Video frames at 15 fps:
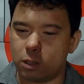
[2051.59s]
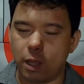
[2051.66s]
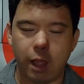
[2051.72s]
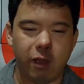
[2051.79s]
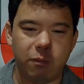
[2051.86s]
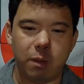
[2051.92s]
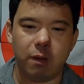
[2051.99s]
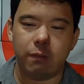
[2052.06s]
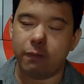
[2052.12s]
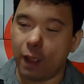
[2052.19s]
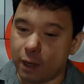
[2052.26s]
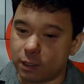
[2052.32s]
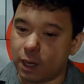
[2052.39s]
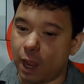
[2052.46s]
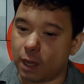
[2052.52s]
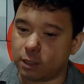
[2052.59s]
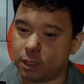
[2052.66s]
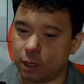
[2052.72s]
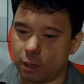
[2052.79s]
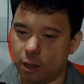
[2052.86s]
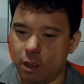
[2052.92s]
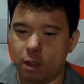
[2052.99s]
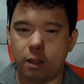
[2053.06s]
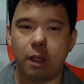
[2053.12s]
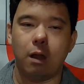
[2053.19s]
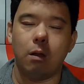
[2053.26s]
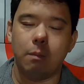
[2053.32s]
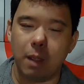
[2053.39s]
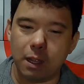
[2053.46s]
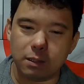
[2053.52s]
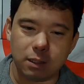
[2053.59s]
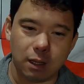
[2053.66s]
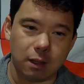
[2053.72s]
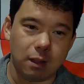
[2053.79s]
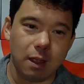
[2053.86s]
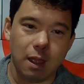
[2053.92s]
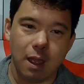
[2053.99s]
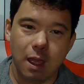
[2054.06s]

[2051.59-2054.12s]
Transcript: they have been fantastic. They are amazing.